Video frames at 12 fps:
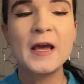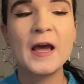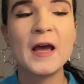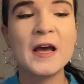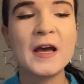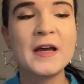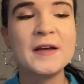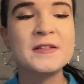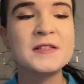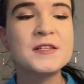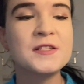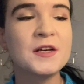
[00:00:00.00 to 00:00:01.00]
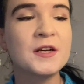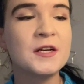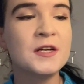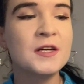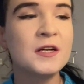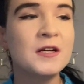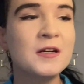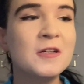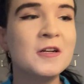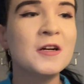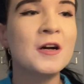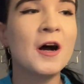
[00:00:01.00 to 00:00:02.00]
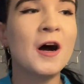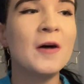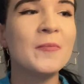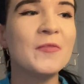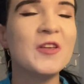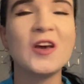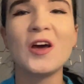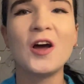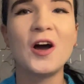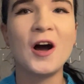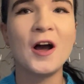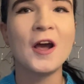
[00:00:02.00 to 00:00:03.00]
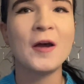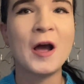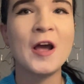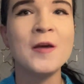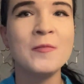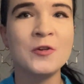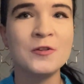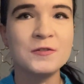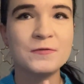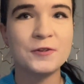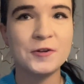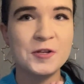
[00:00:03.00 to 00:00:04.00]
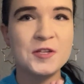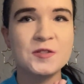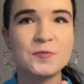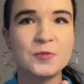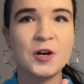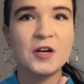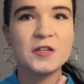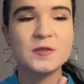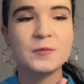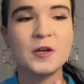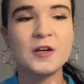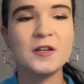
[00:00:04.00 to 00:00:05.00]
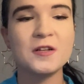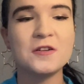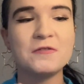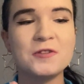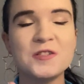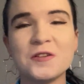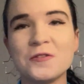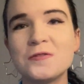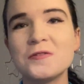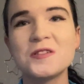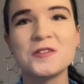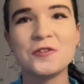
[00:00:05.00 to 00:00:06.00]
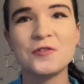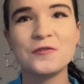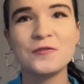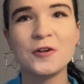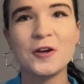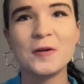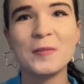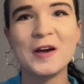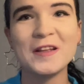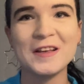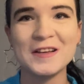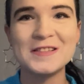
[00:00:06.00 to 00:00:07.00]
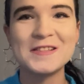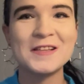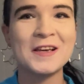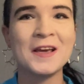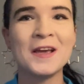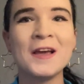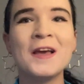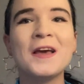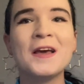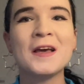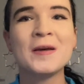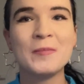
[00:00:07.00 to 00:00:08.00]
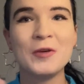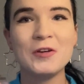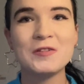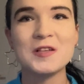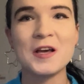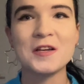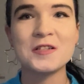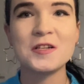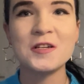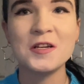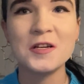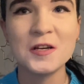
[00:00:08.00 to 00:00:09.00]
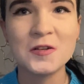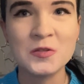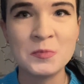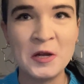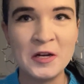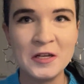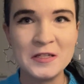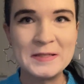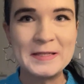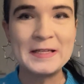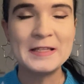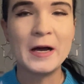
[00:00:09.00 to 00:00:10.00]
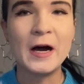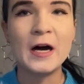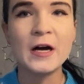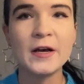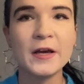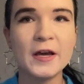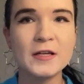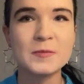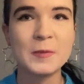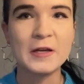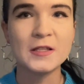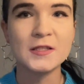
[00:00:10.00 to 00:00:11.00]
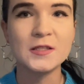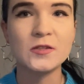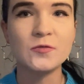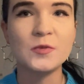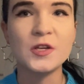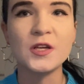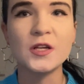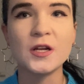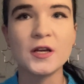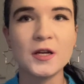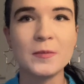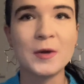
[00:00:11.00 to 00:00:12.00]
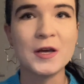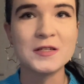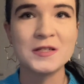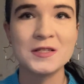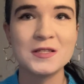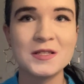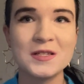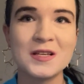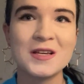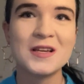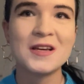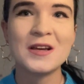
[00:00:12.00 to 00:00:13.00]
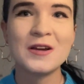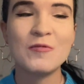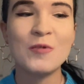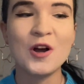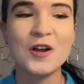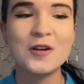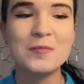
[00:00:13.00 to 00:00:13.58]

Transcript: And yeah, I am not very surprised by the results of my testing, because actually the cosmetics that I expected to be like the best were the